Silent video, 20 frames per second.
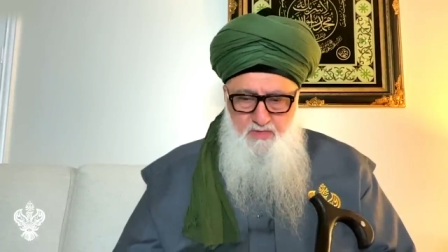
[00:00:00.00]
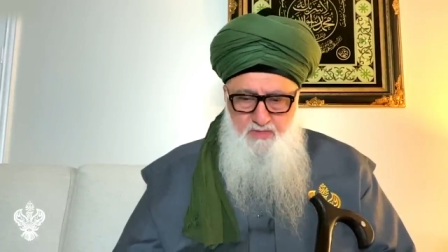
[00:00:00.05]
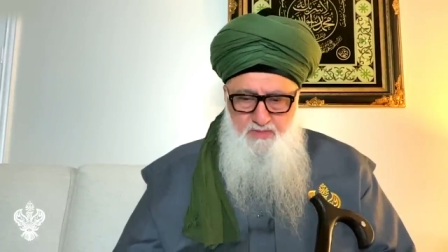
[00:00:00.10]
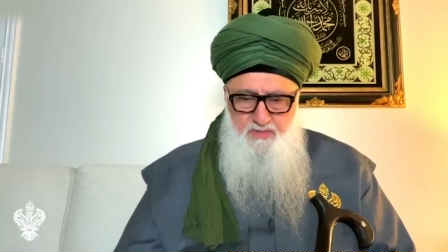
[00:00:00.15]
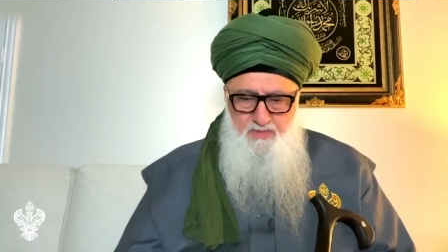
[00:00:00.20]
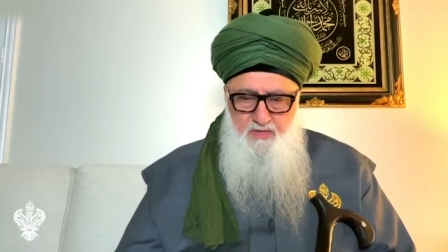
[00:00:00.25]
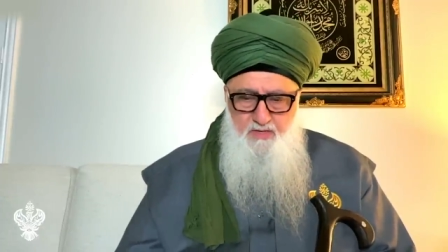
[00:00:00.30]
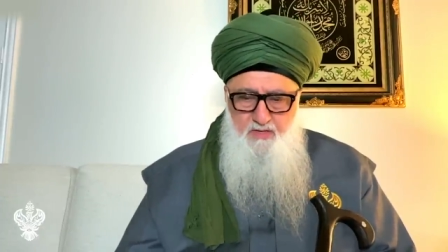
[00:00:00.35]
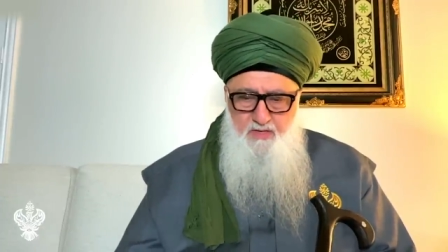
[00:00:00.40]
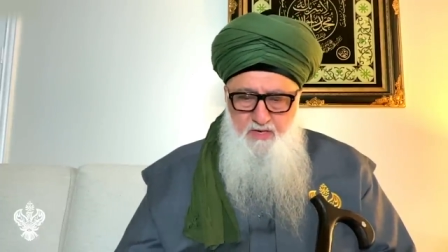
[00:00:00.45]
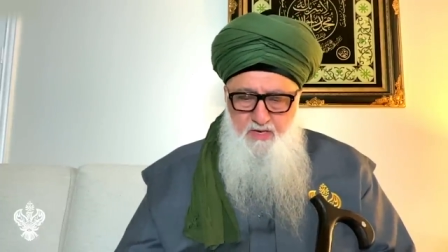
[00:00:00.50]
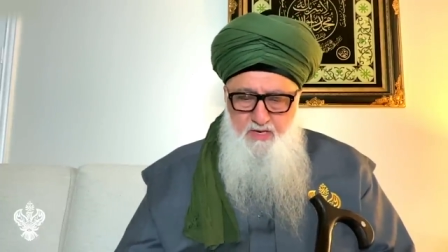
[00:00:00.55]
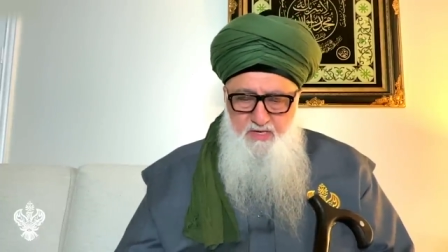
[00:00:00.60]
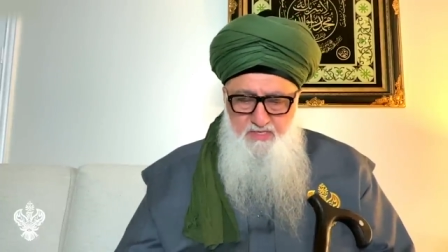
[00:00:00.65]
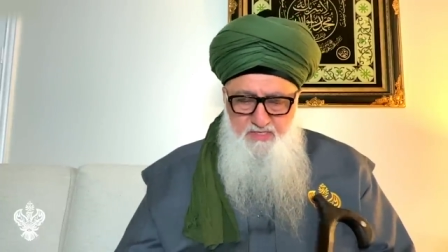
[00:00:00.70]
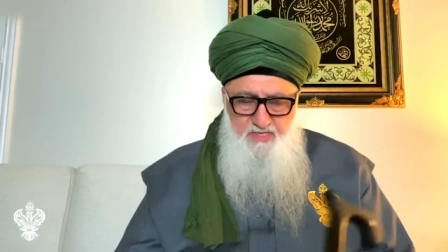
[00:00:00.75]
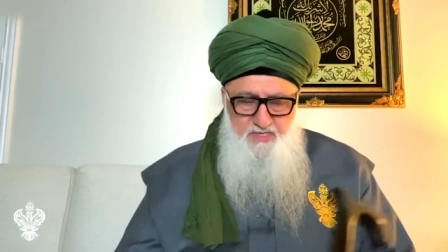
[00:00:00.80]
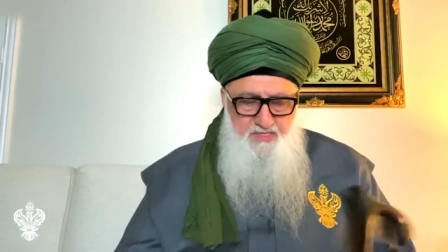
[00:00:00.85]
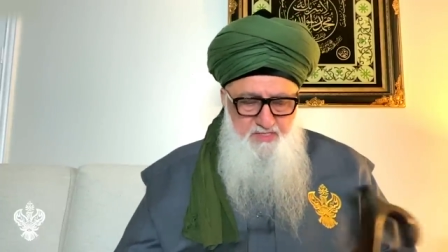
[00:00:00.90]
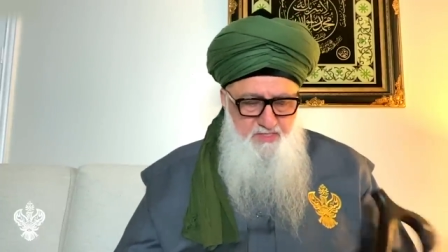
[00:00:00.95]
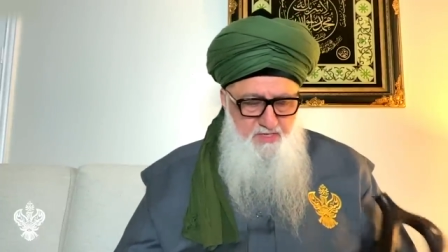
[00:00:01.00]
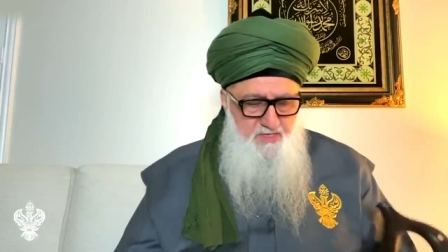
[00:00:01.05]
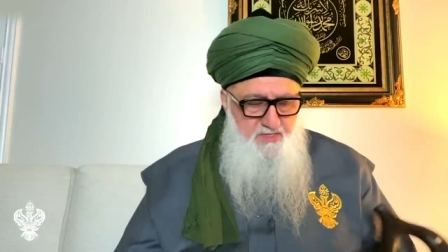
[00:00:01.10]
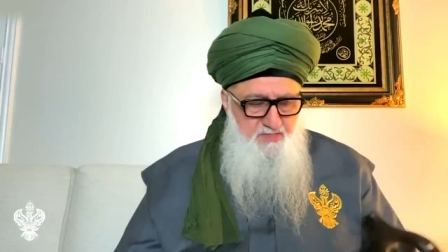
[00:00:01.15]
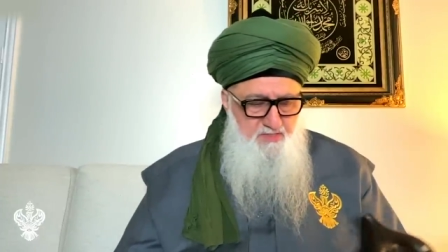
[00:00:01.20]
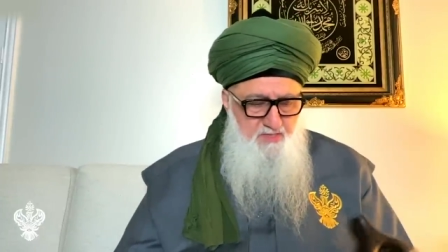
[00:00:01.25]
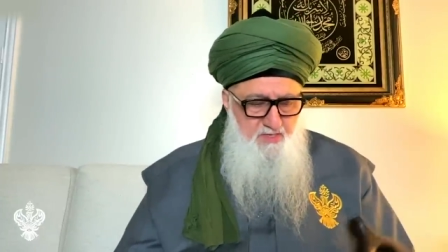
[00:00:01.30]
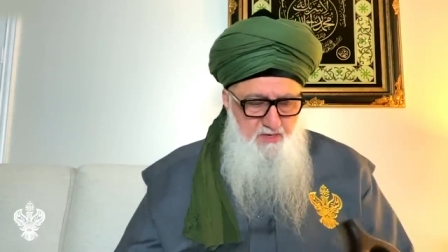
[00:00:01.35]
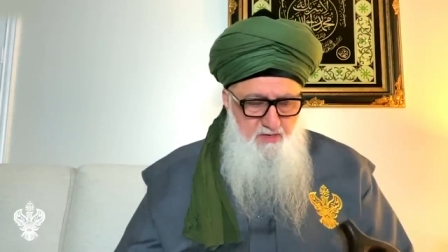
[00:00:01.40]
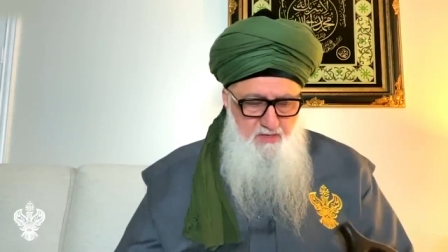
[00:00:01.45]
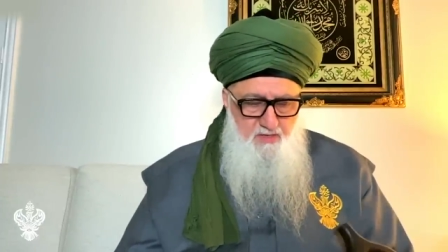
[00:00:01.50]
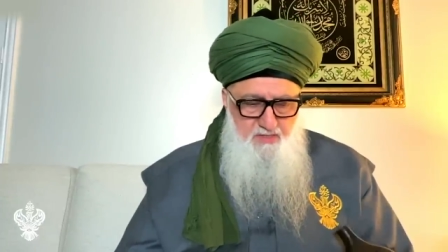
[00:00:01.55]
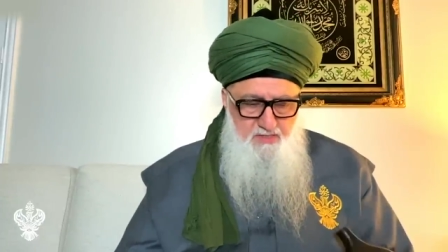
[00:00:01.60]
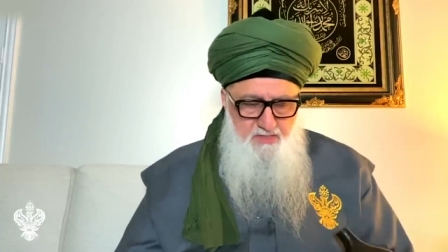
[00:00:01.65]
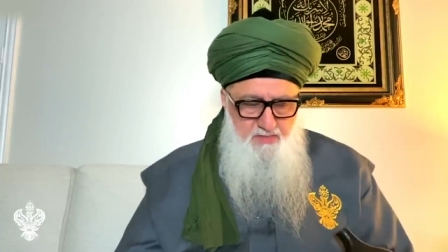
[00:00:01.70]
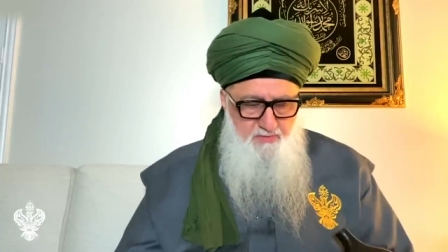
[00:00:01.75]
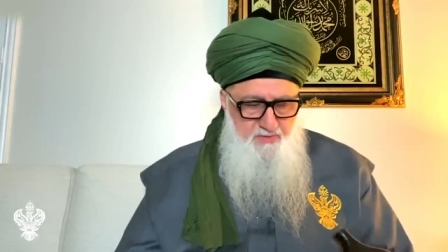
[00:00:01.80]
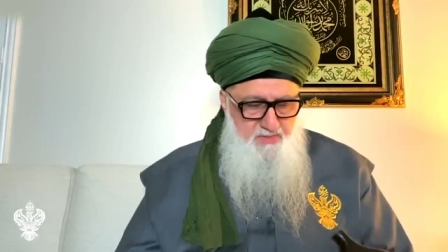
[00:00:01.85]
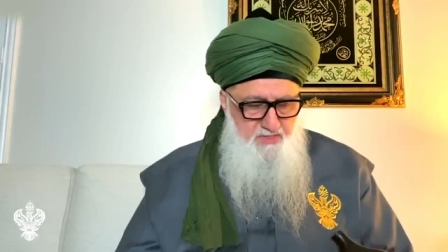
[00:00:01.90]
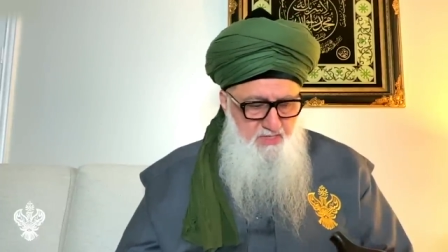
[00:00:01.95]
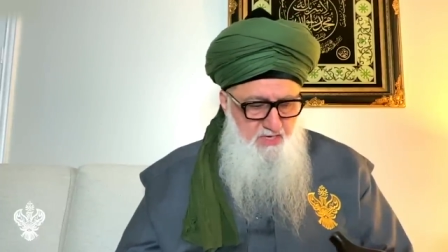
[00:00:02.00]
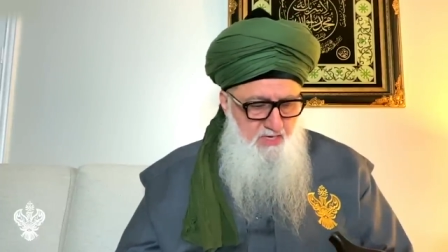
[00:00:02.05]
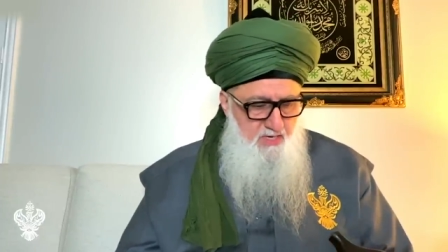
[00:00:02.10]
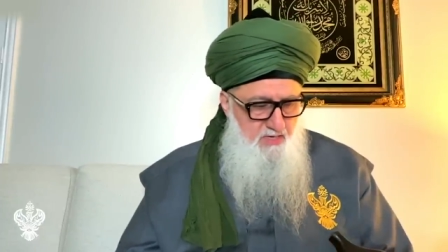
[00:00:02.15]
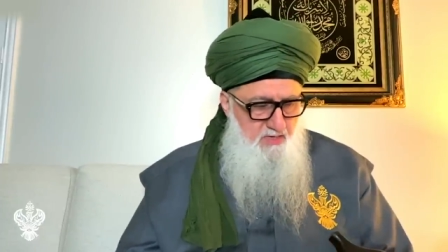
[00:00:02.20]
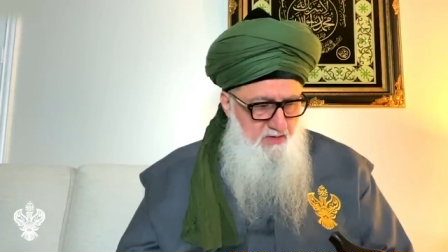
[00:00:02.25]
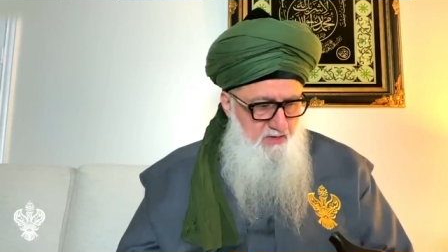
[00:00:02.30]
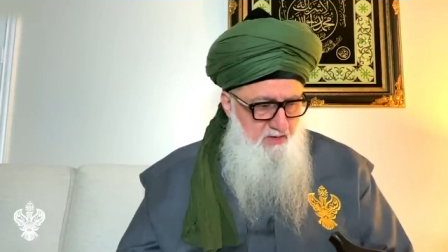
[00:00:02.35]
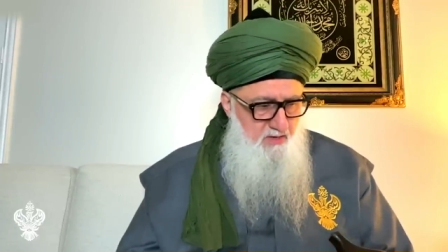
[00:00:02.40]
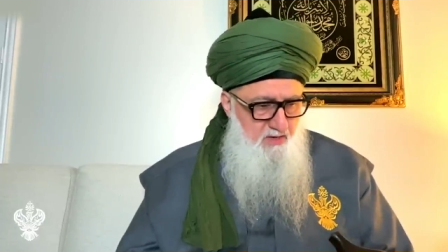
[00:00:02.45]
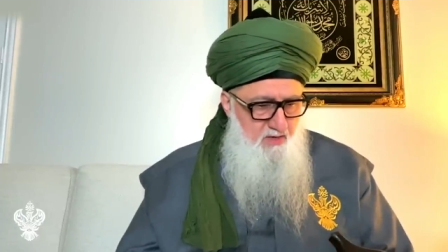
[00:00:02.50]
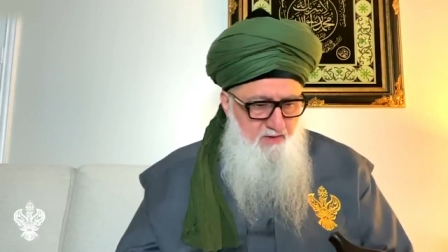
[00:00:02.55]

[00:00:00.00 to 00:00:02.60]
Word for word: still in existence, that Allah